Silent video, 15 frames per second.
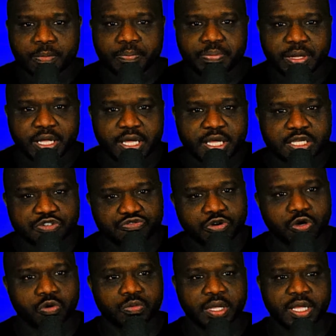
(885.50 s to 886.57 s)
play his
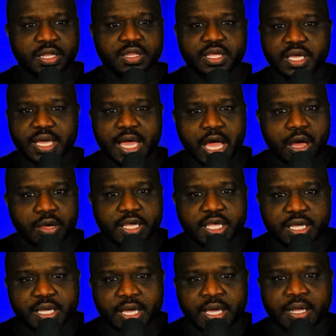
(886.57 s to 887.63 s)
role, and then how
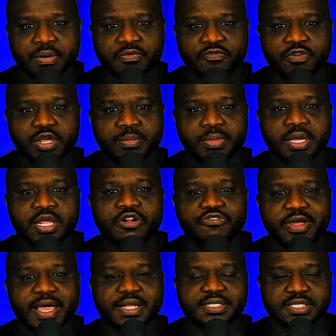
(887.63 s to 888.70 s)
he and Venom
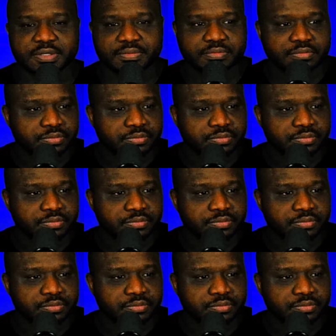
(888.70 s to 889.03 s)
interacted.